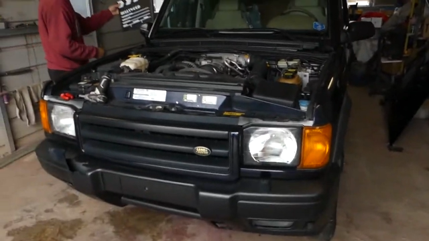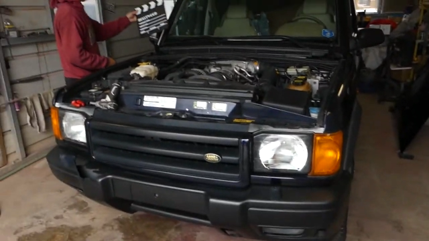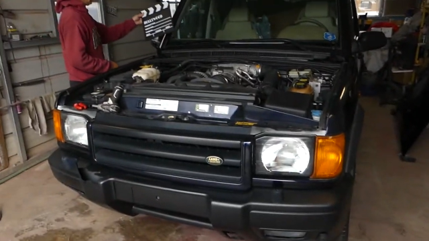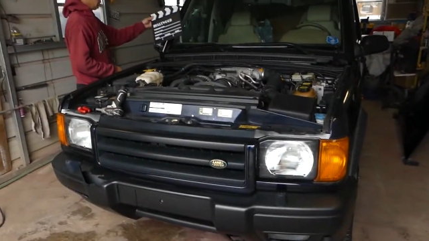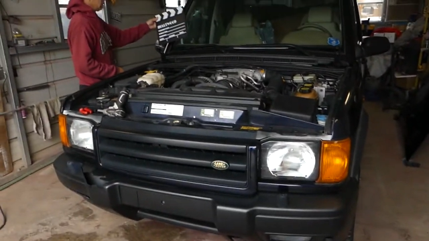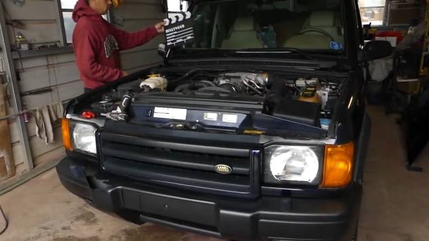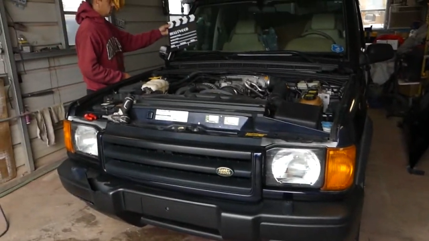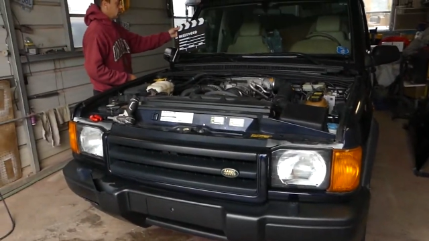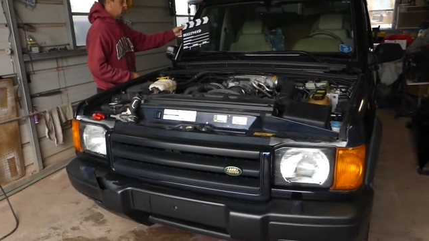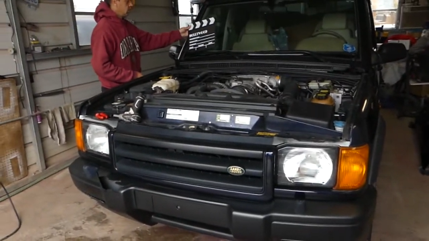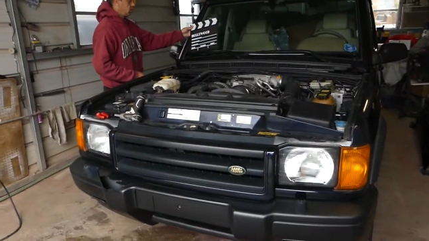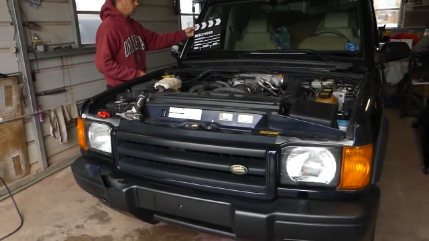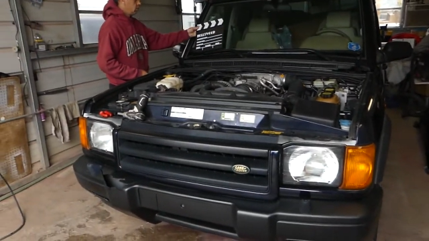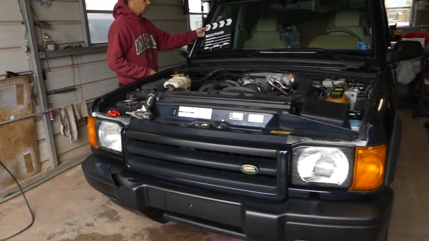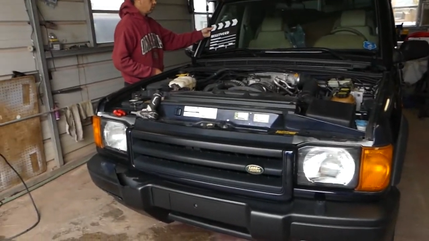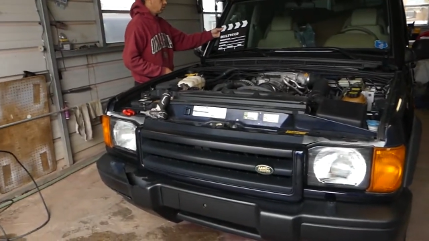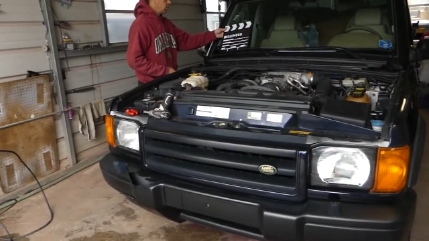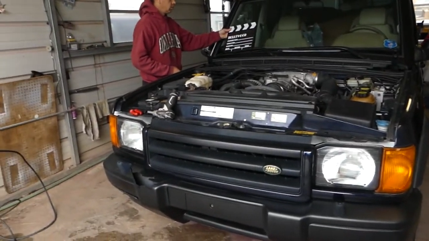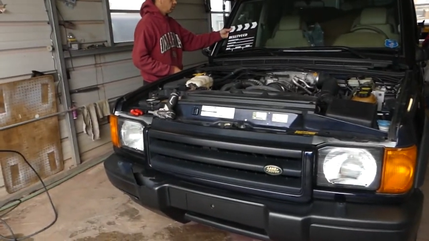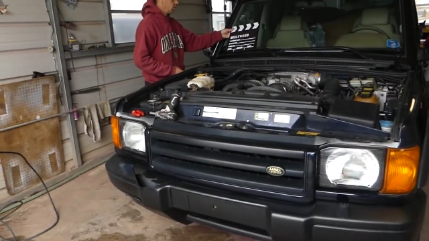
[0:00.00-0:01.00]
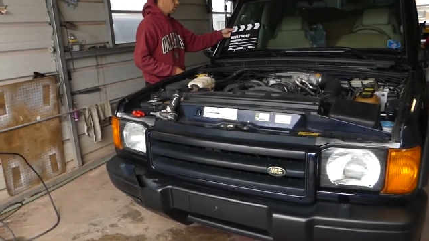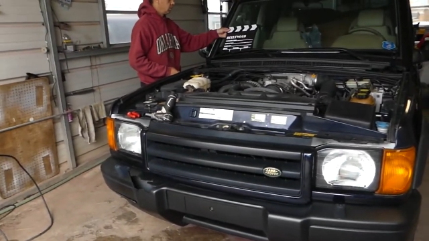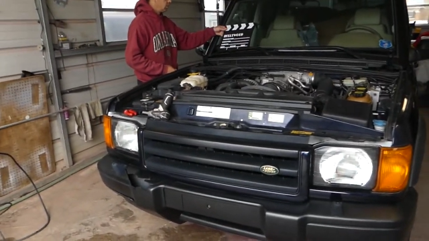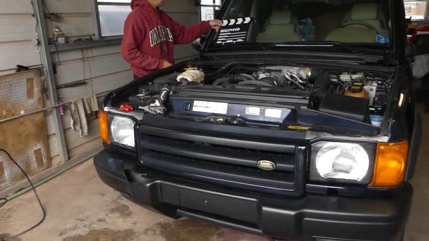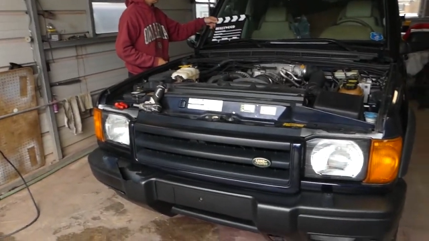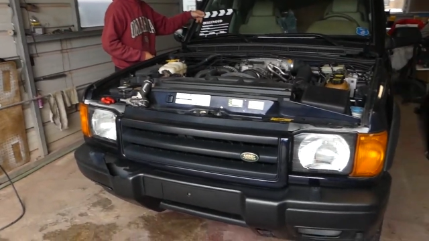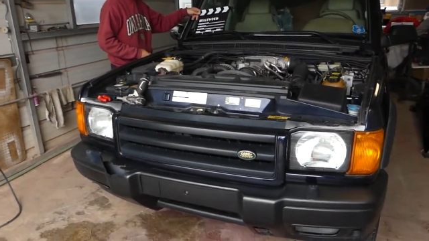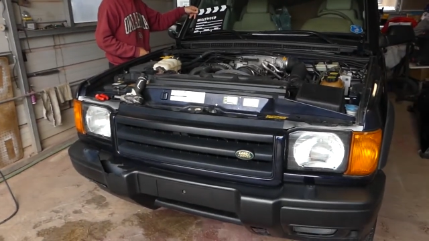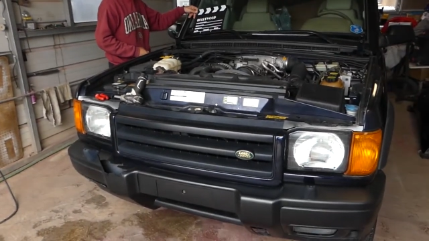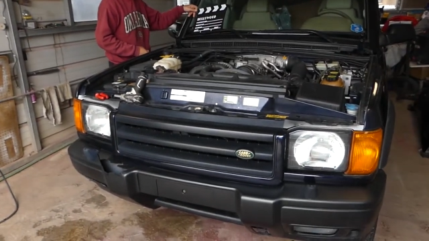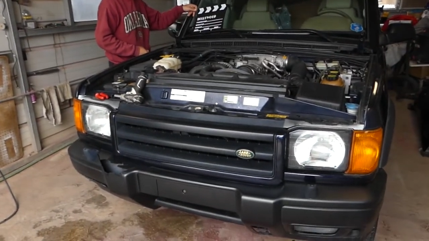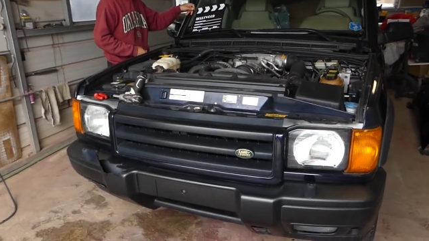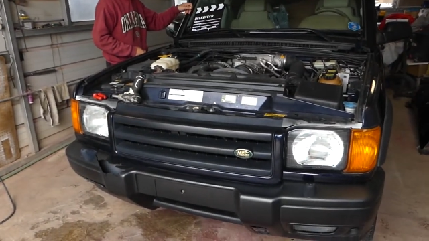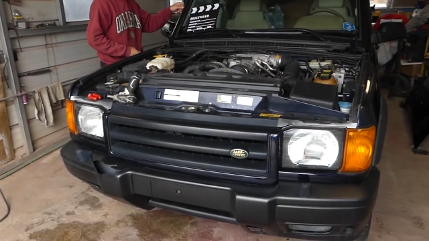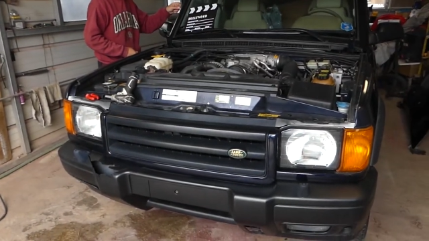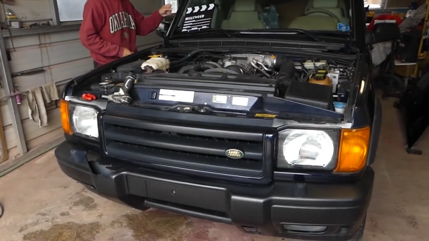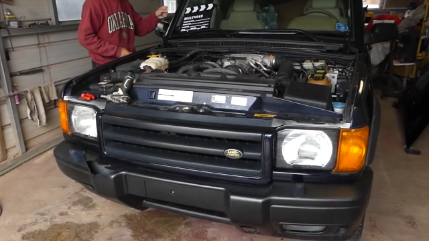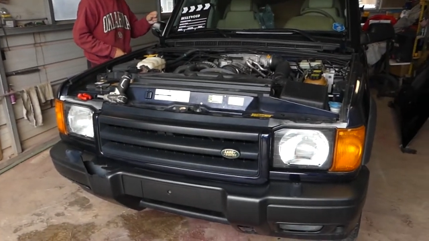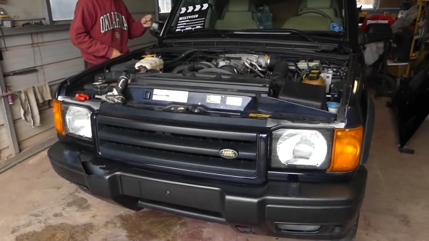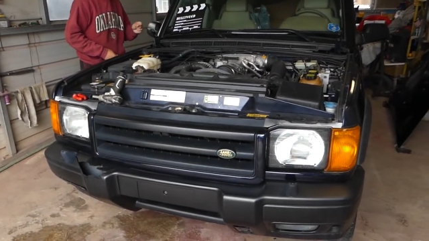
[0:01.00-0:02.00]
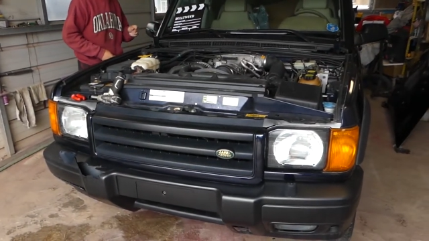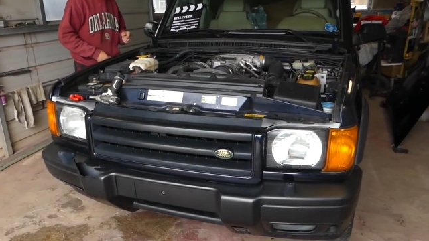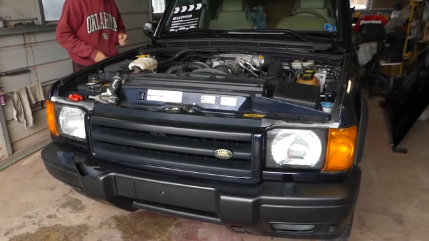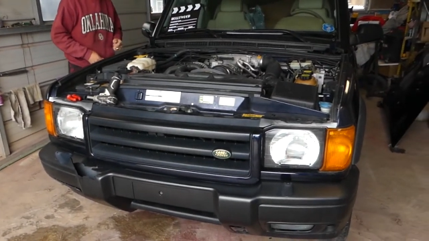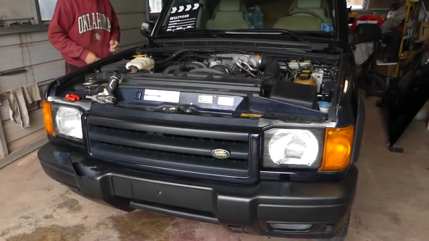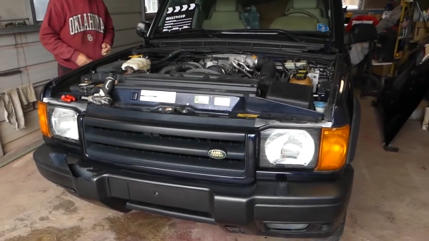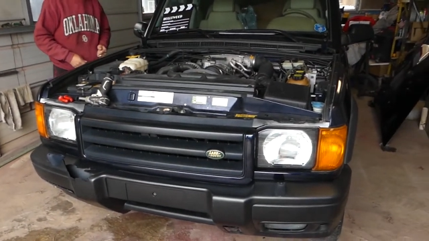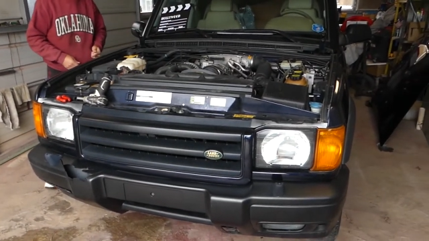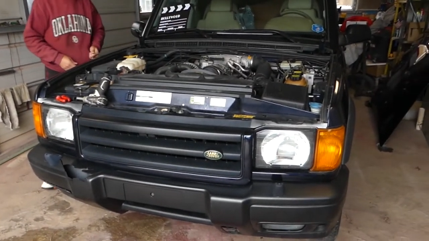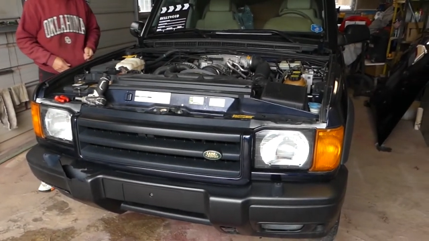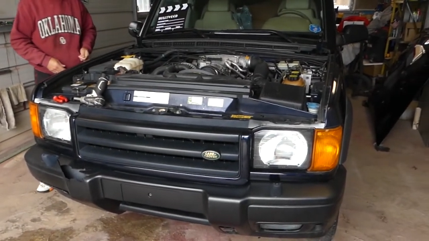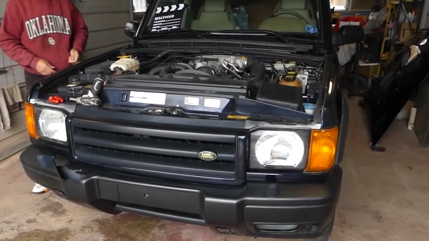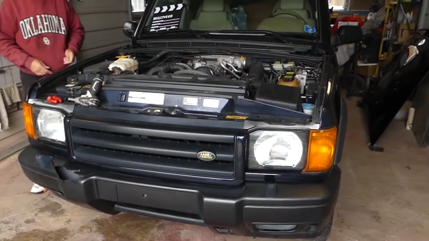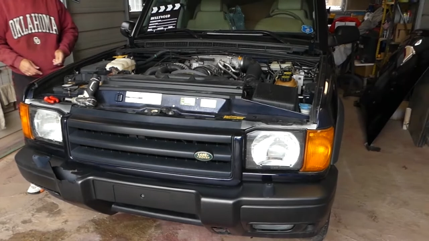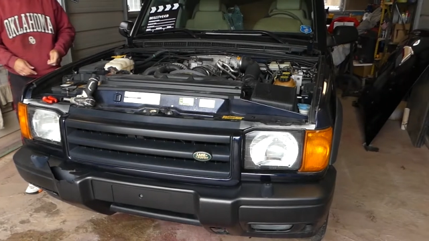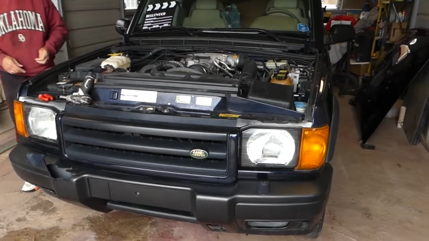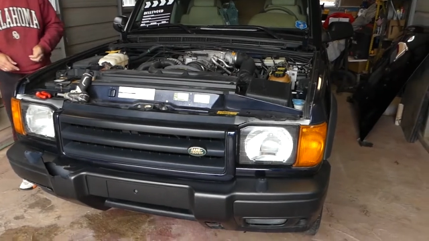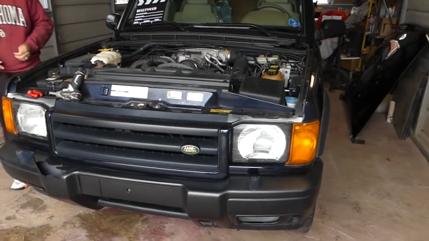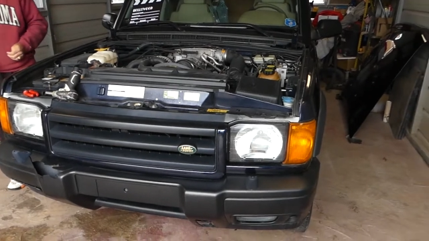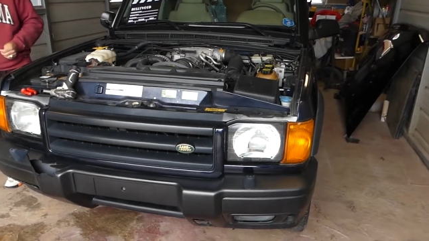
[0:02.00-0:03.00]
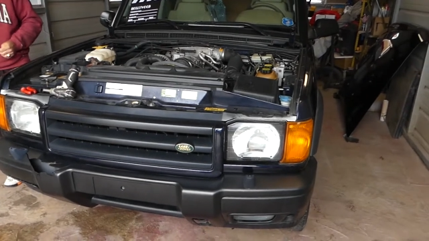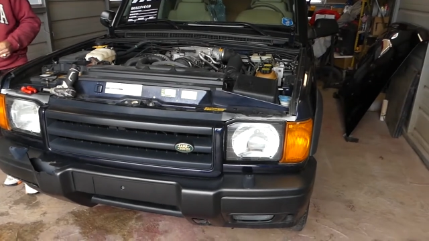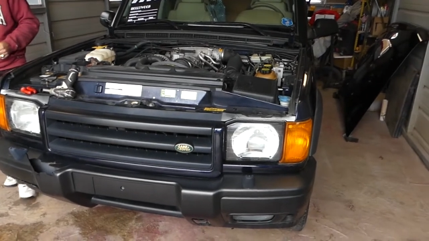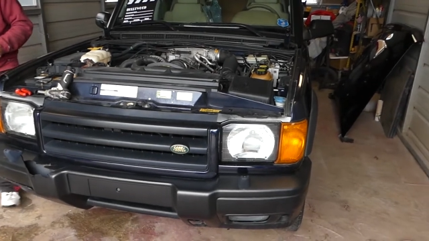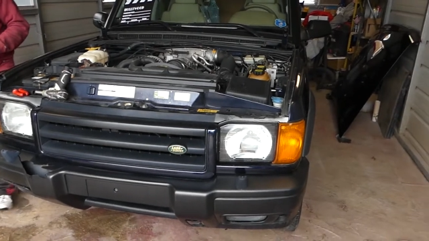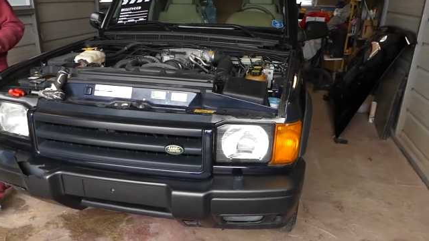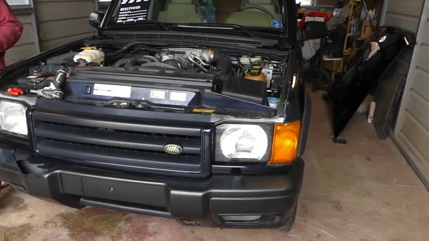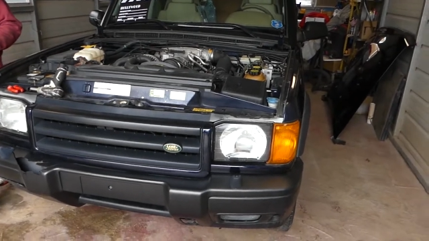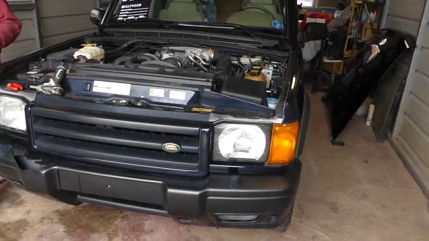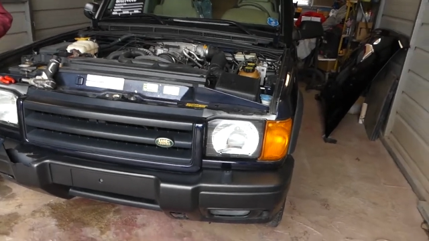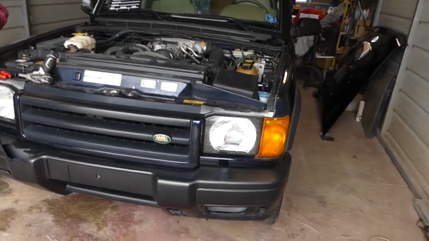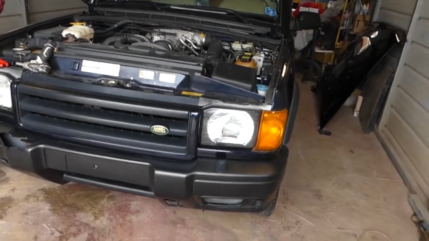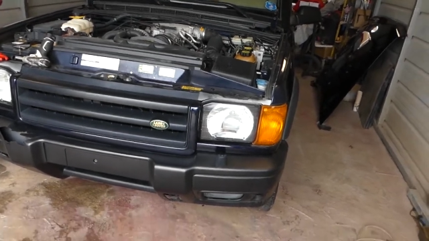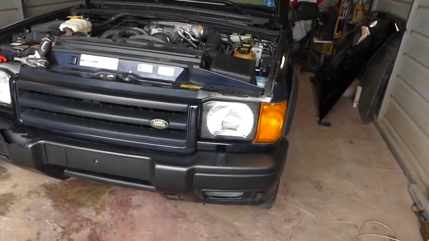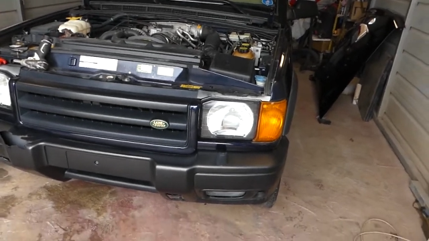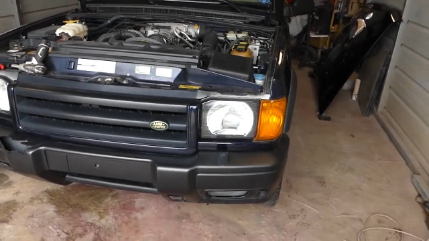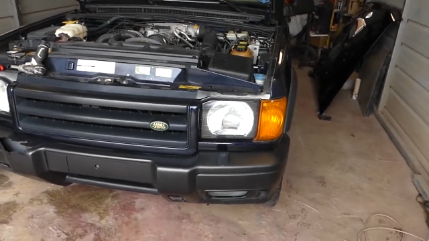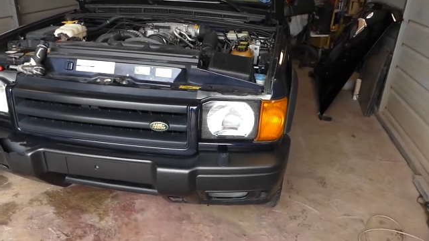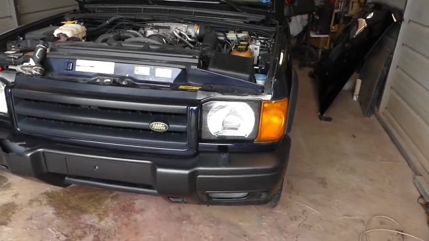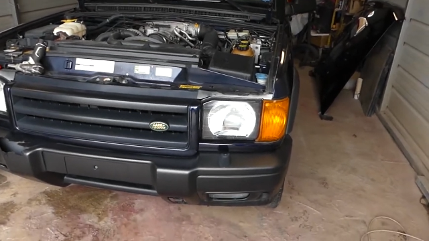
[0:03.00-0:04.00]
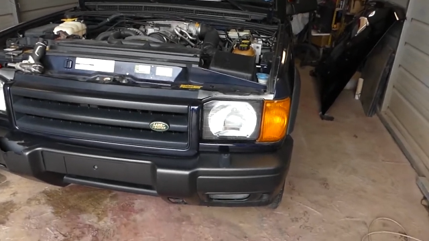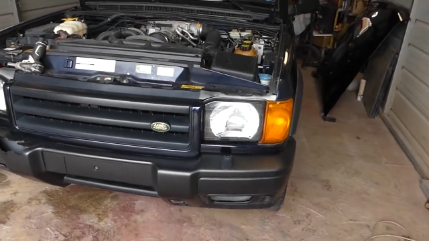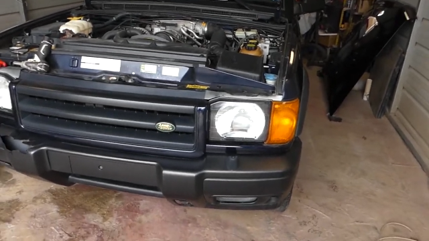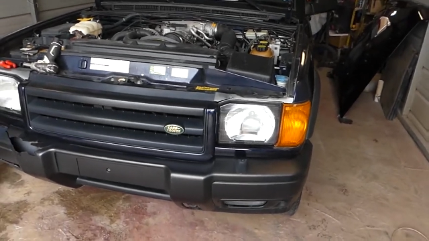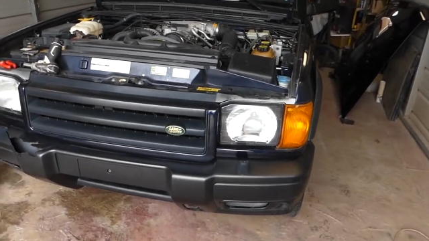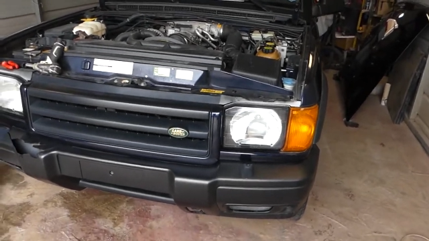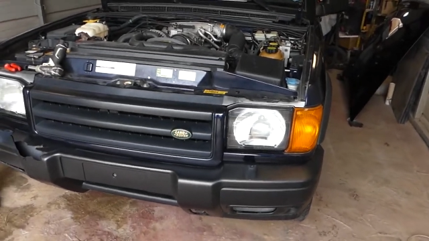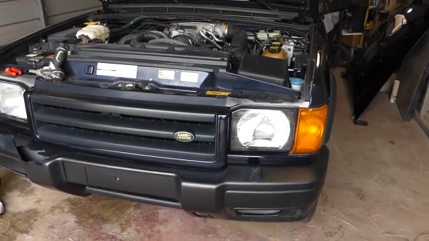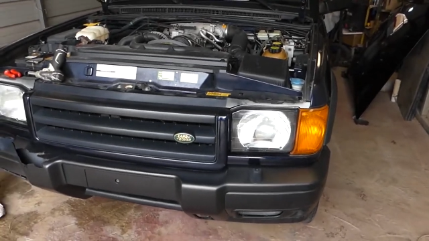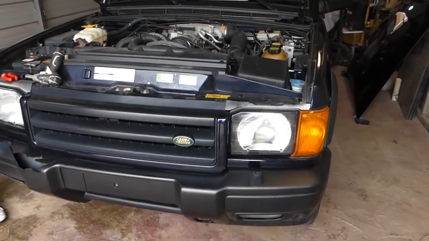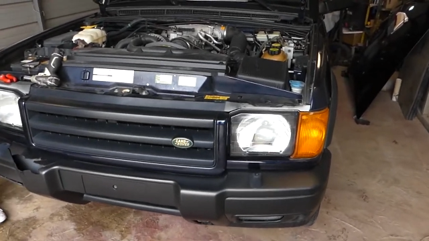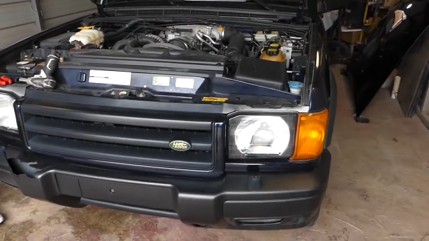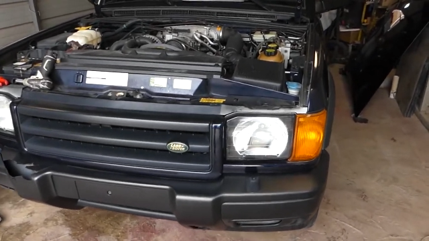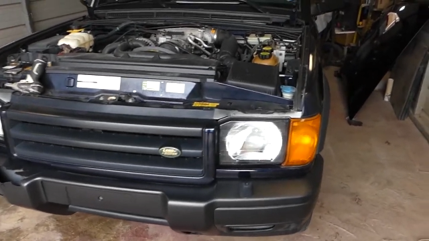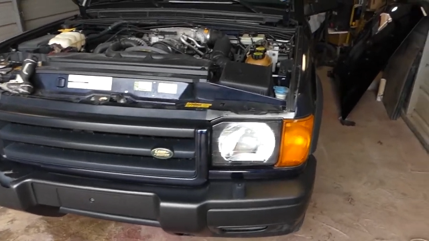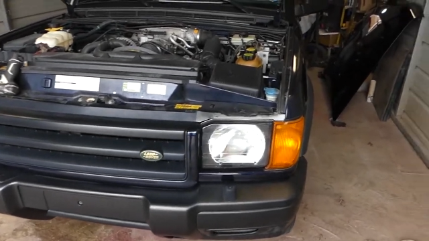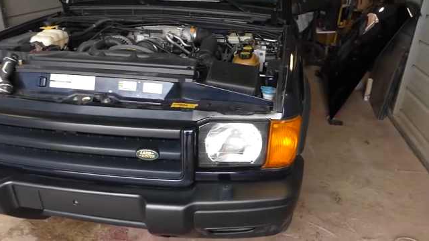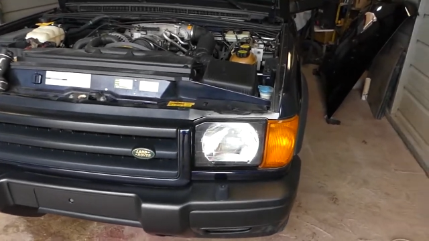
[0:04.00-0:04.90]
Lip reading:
Nobody's mouth can be seen.